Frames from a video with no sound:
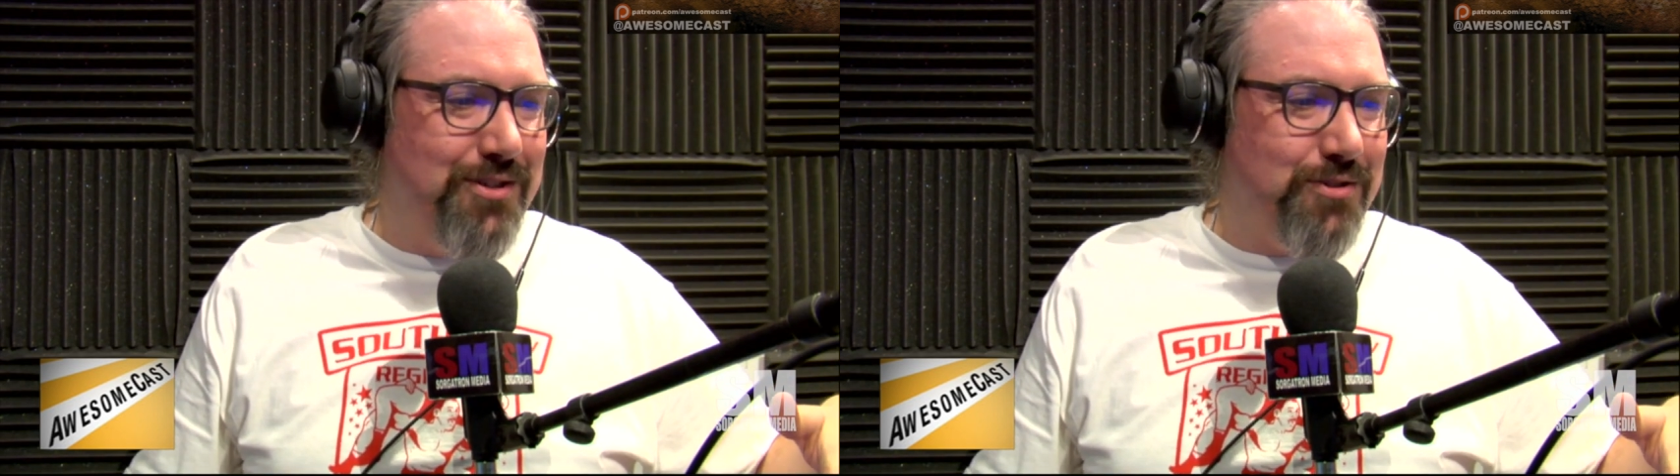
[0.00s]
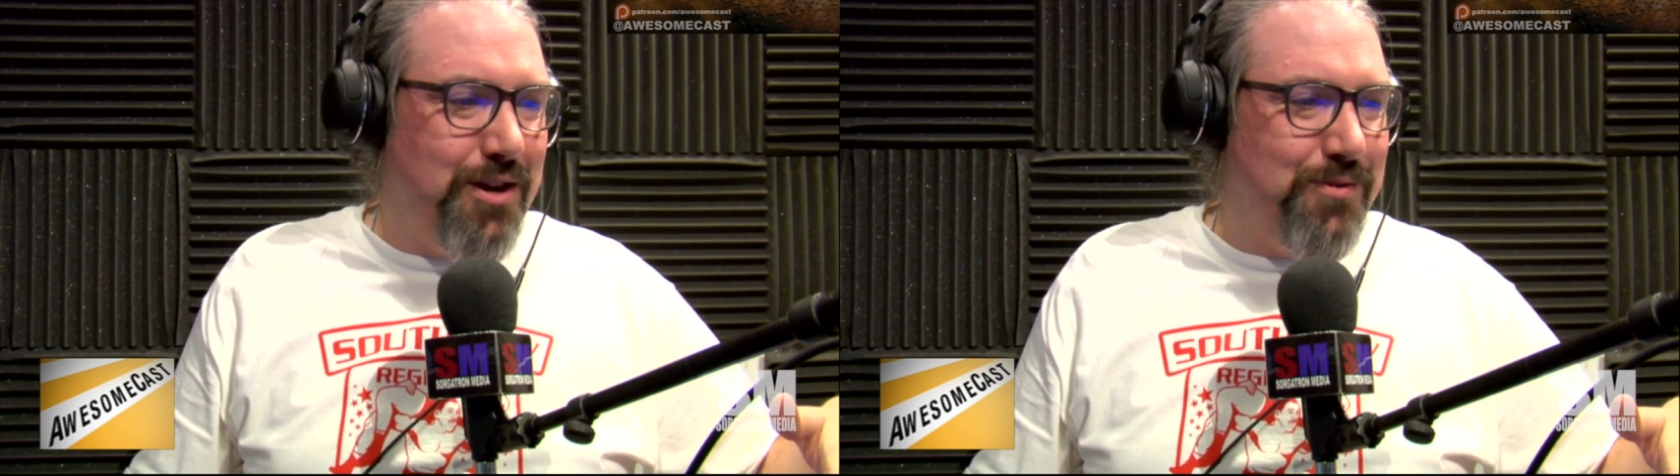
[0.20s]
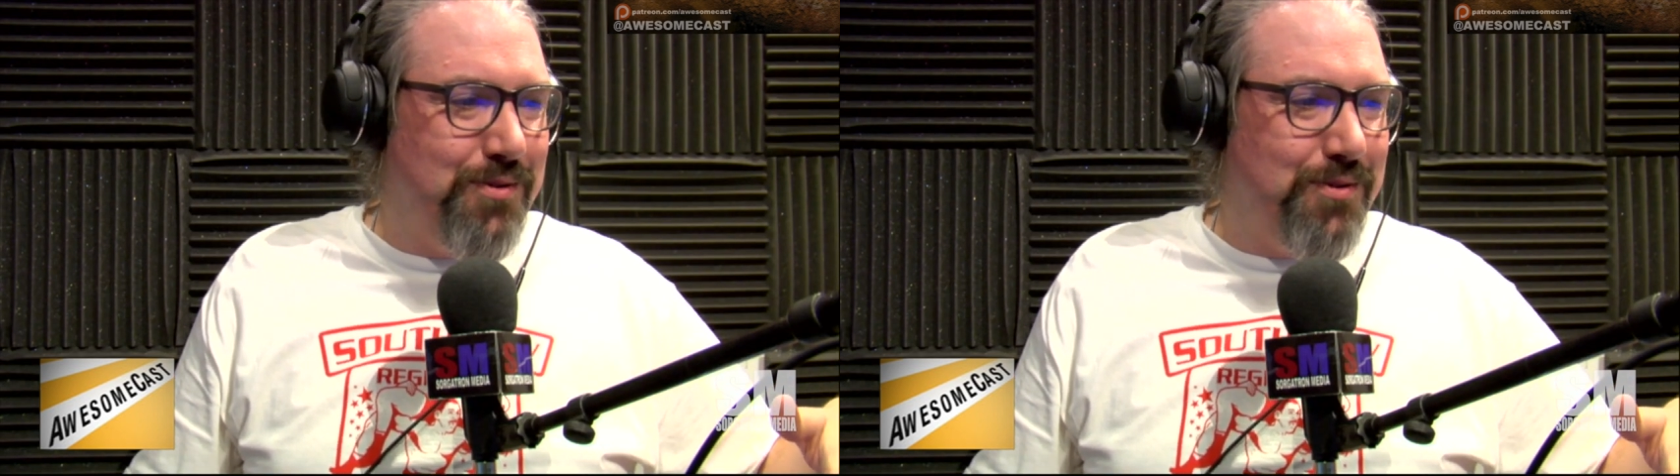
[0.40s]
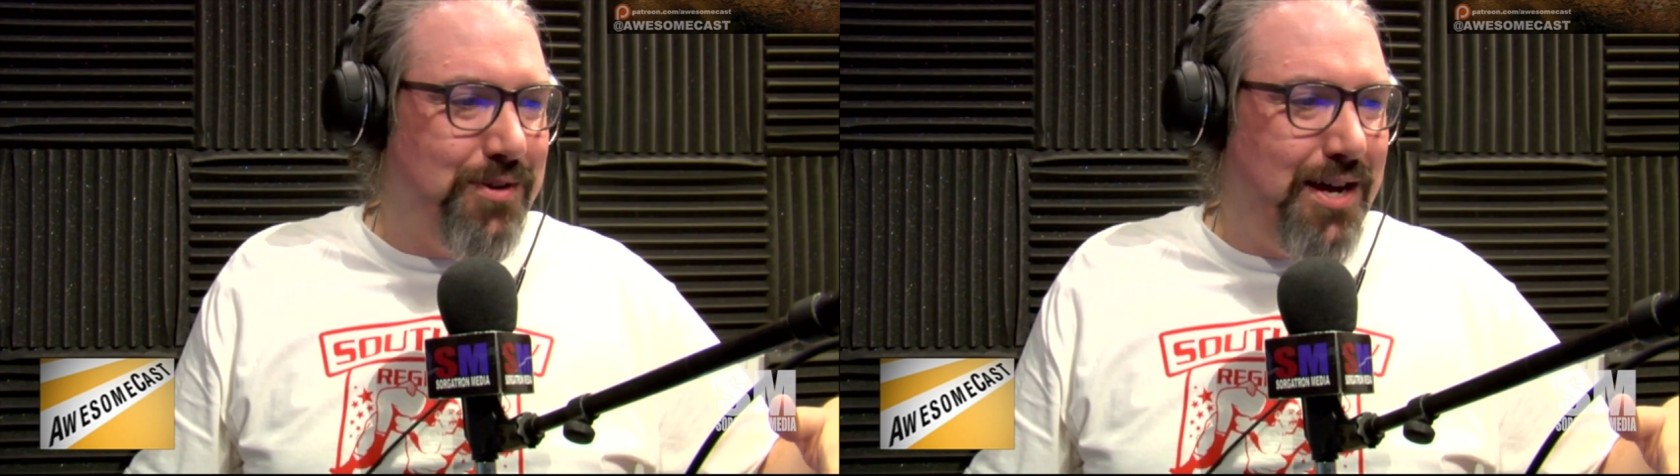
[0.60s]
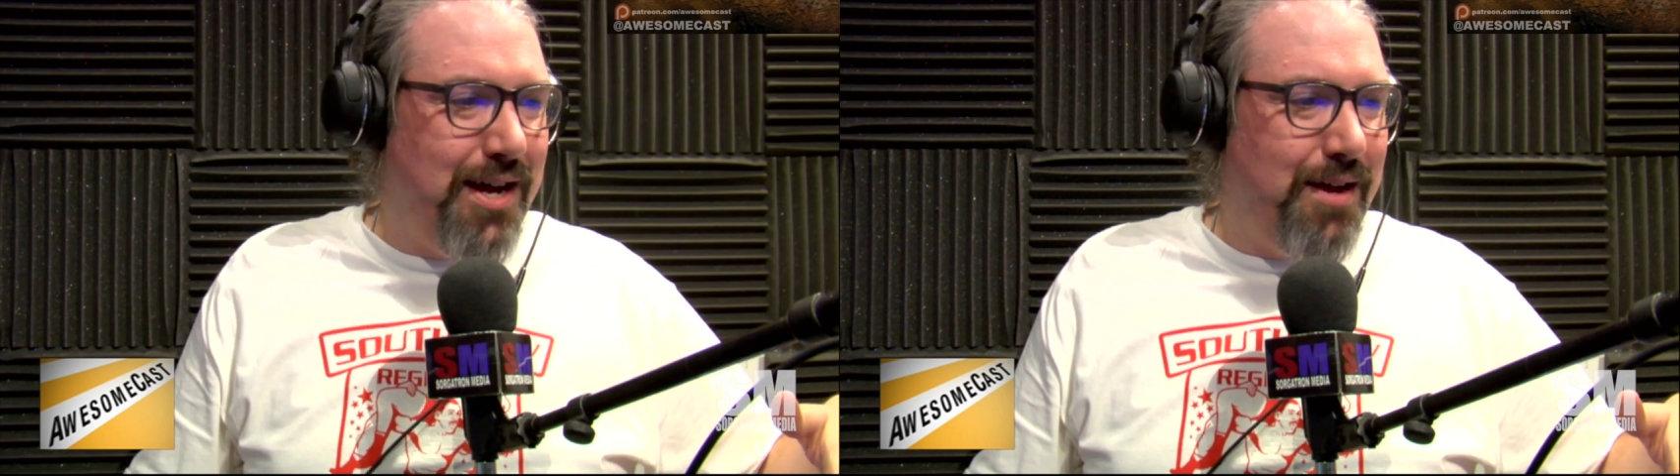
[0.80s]

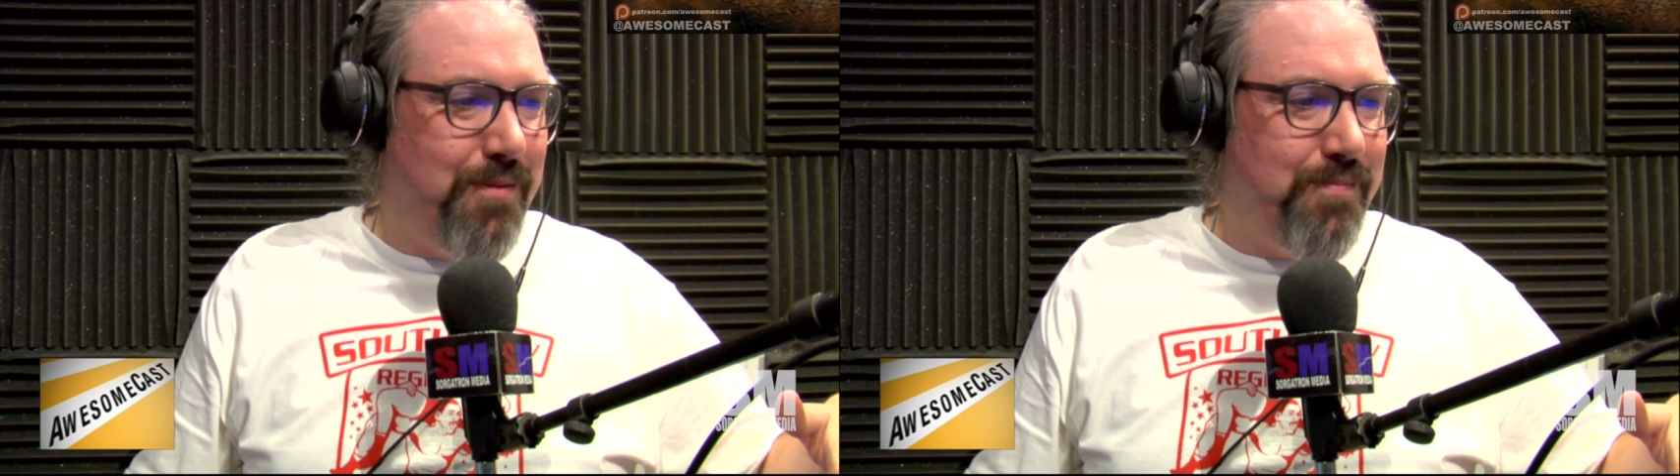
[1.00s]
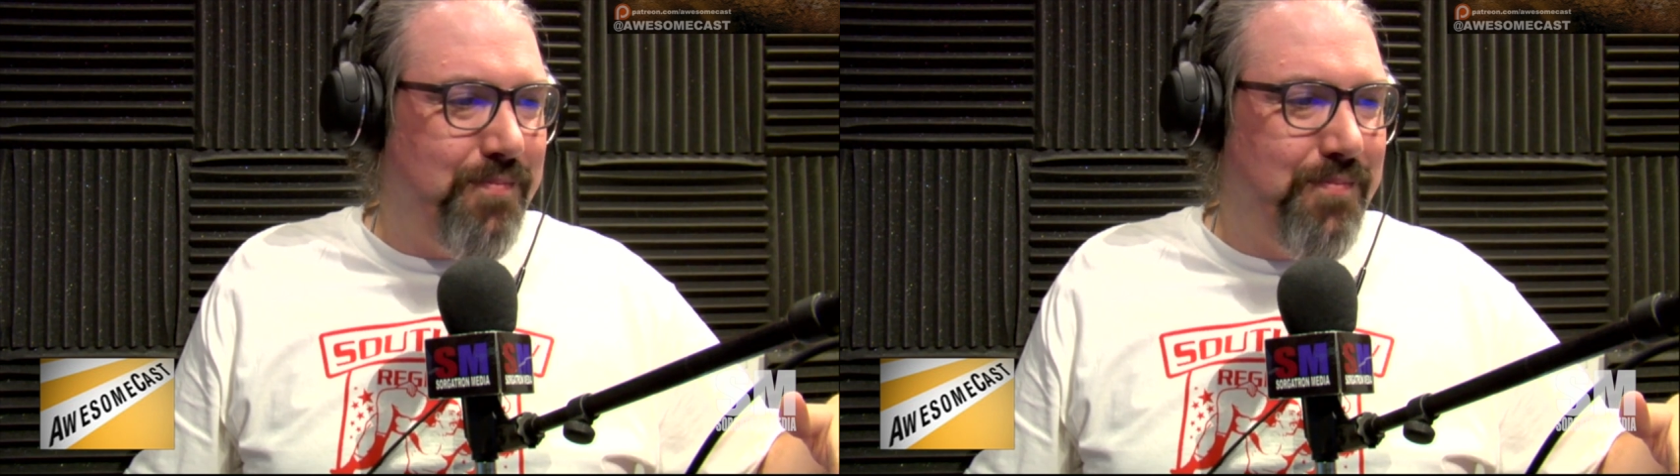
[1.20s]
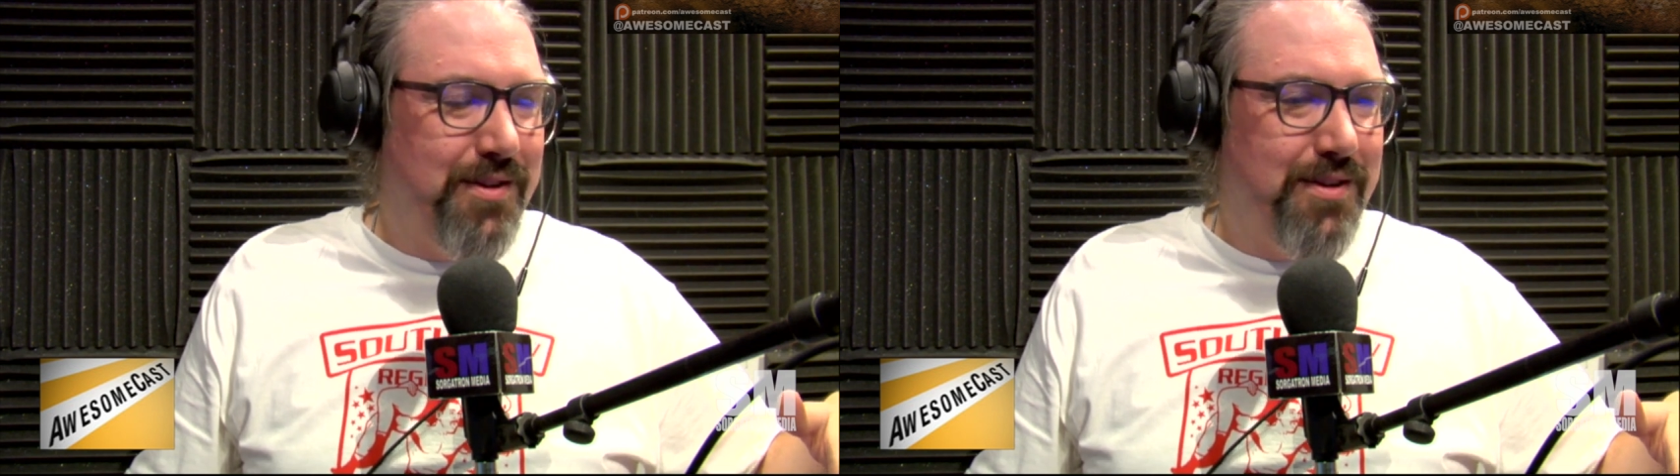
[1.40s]
trouble.